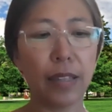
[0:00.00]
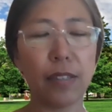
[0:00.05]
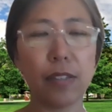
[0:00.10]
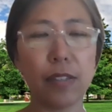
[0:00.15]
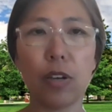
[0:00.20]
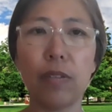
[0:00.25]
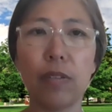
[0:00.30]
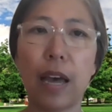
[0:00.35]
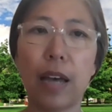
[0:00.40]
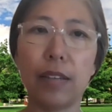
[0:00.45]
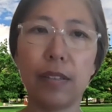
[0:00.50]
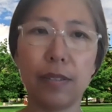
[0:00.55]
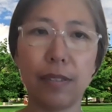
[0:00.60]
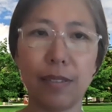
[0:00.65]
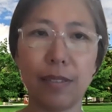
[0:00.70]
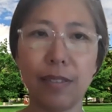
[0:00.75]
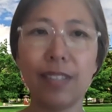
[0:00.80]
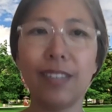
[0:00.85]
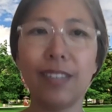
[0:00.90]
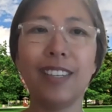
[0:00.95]
So
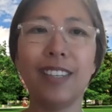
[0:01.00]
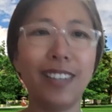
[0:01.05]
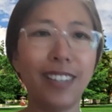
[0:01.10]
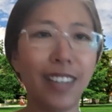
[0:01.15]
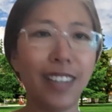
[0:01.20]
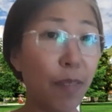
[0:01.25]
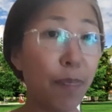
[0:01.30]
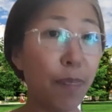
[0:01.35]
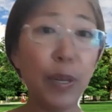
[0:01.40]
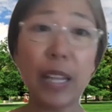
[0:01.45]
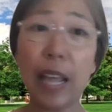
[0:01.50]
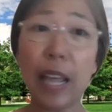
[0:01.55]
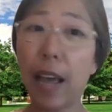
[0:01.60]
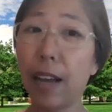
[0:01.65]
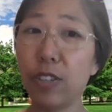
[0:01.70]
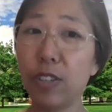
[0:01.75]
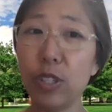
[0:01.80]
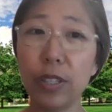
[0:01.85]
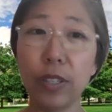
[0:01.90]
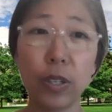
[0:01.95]
that's have been
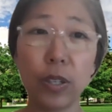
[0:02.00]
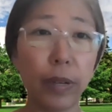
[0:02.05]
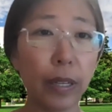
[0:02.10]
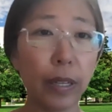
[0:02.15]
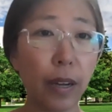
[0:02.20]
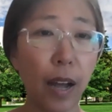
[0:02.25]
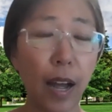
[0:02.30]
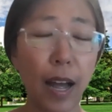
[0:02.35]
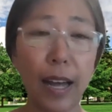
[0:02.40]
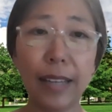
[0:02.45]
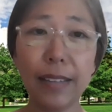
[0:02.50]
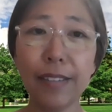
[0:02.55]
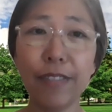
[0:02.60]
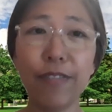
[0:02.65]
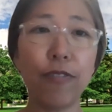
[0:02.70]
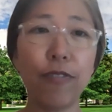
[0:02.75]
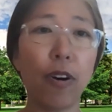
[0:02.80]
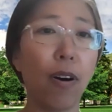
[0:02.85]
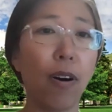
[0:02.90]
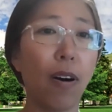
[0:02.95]
actually going on
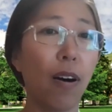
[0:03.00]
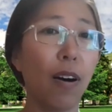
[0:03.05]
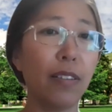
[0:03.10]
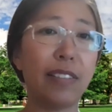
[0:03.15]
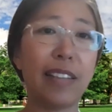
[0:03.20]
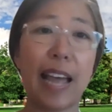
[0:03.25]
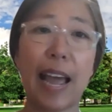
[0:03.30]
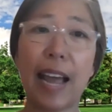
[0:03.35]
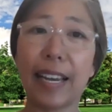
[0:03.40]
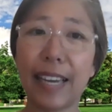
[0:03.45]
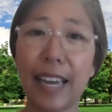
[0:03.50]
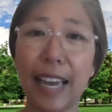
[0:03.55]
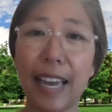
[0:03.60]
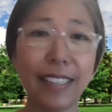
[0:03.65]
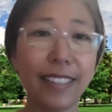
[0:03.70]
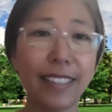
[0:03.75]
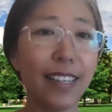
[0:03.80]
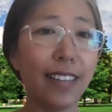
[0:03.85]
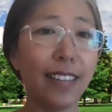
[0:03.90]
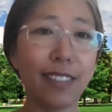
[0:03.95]
for
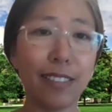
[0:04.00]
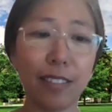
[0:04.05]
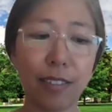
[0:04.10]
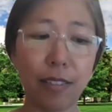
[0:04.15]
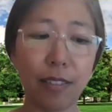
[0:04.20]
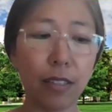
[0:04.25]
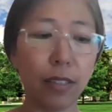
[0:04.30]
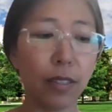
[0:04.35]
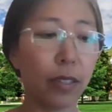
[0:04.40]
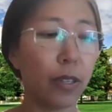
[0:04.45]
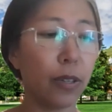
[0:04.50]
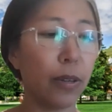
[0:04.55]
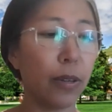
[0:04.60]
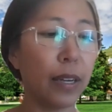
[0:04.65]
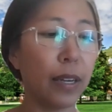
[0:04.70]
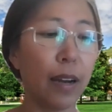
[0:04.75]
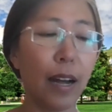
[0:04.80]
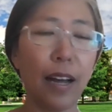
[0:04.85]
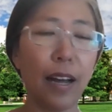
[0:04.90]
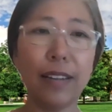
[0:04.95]
decades and still
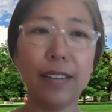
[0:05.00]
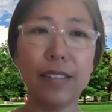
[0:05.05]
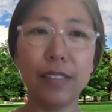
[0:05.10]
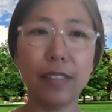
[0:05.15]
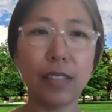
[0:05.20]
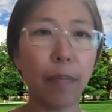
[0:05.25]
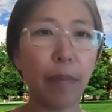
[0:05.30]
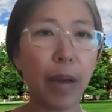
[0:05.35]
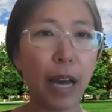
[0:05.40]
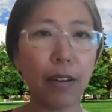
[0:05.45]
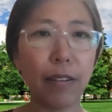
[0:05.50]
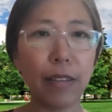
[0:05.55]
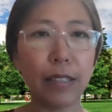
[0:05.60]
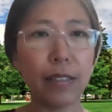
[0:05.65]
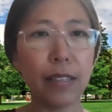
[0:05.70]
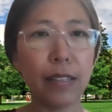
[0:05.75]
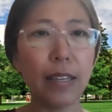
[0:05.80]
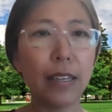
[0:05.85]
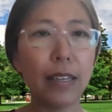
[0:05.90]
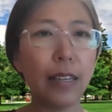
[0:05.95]
going on. And somehow it's